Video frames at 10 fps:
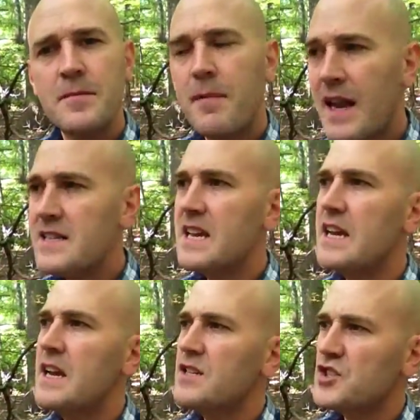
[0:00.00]

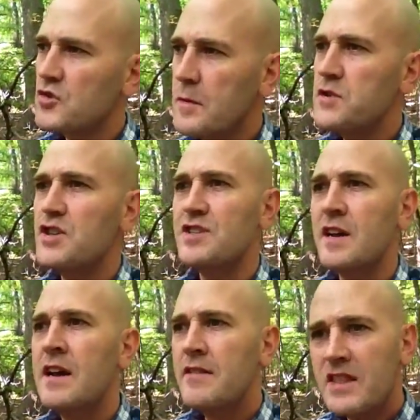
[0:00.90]
meditating on scriptures,
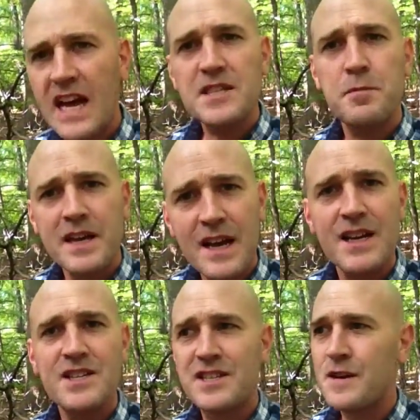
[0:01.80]
that's
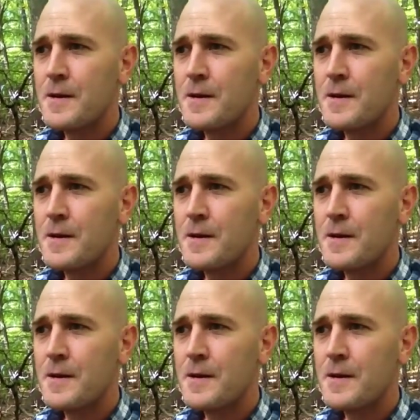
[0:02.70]
because